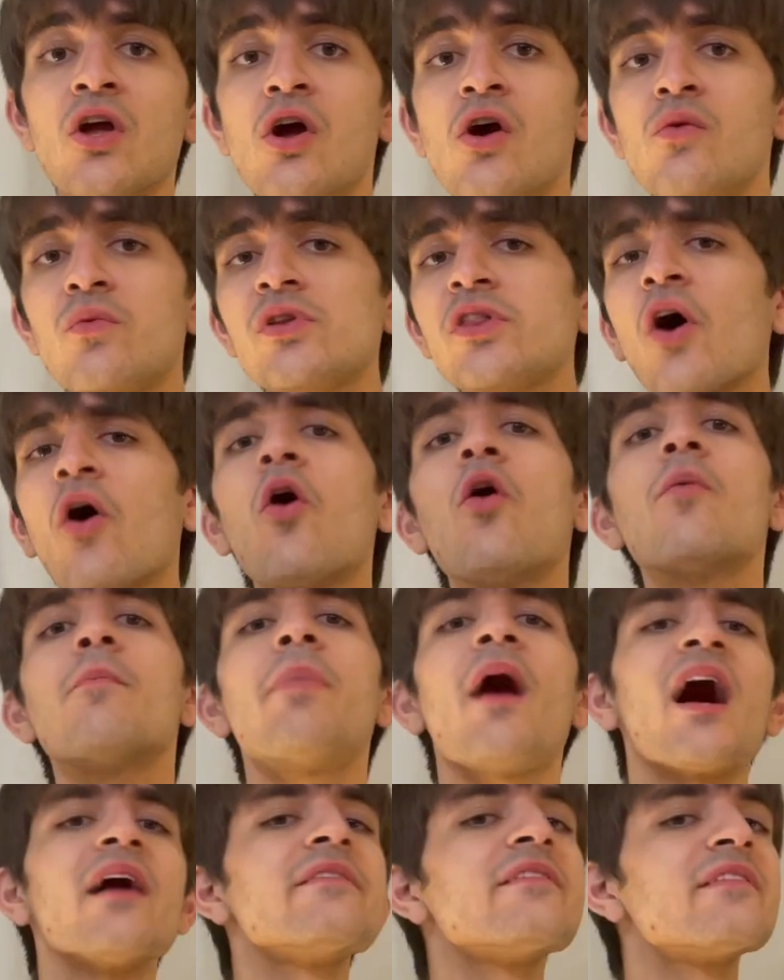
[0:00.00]
With the
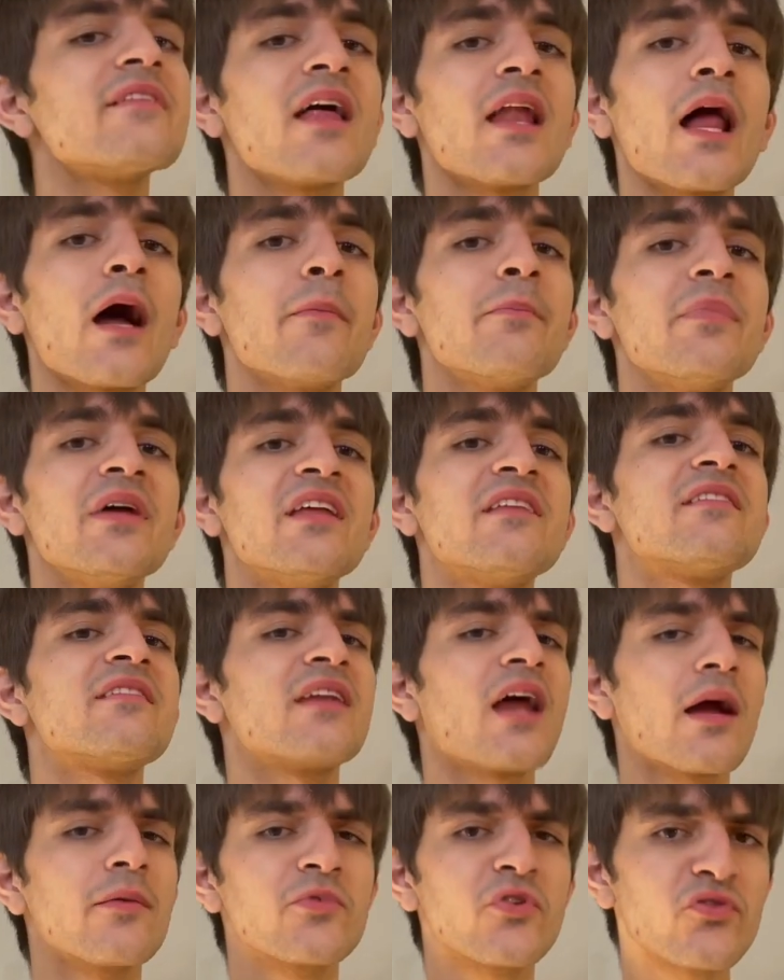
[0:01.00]
HomePod set up, it's
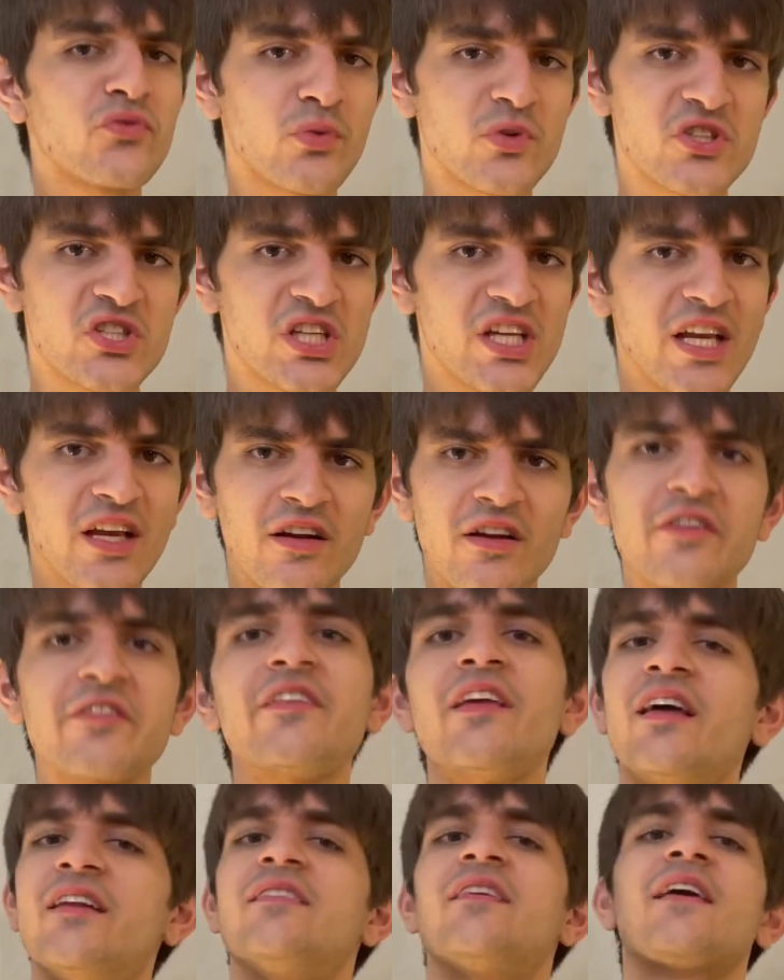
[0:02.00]
time to switch gears
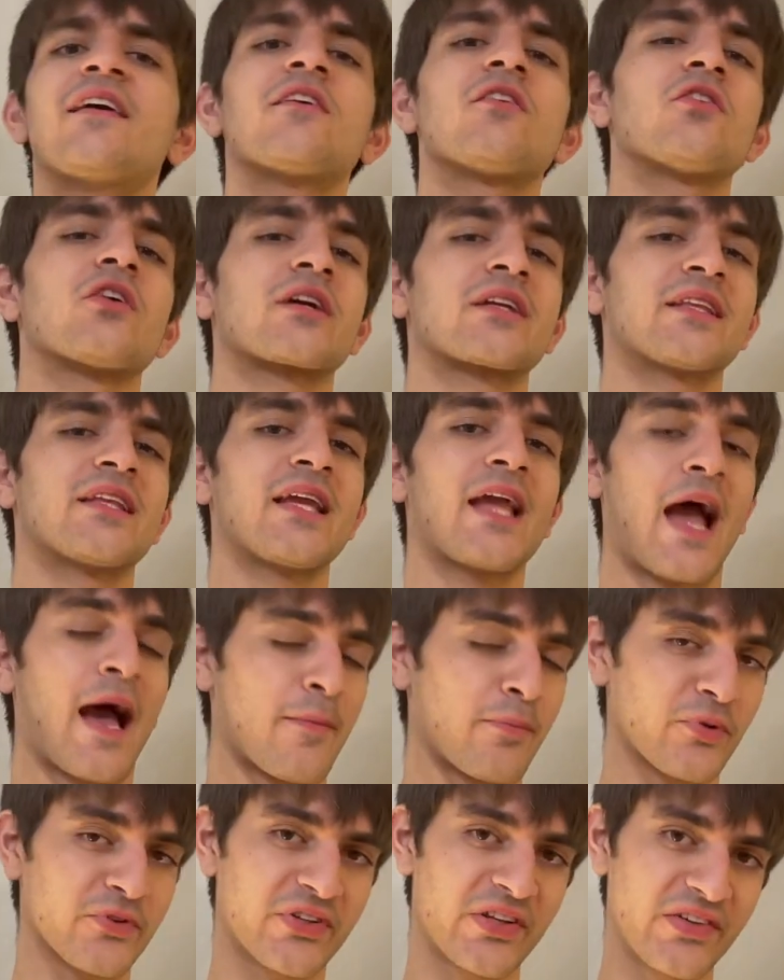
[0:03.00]
and take a look at the
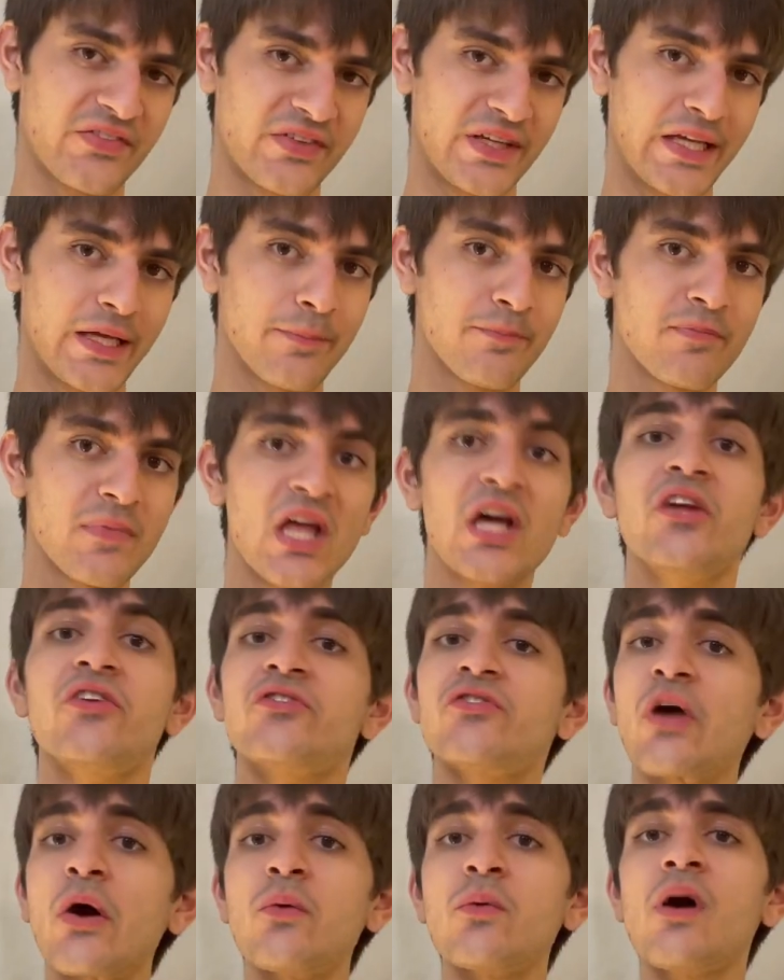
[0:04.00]
Apple TV.
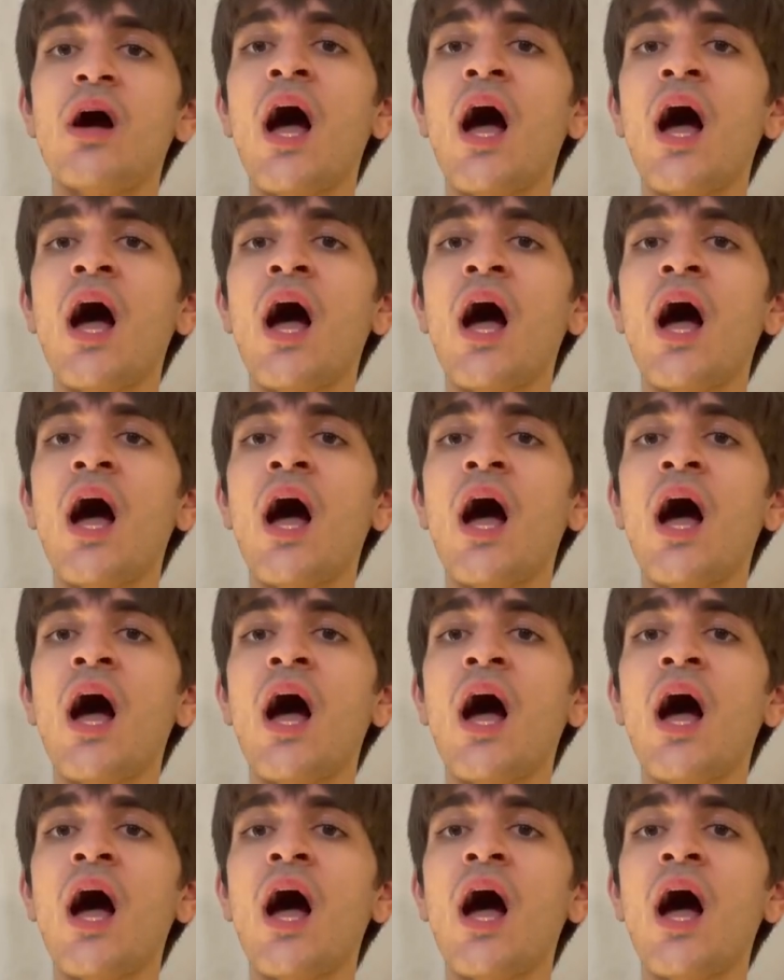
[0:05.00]
So,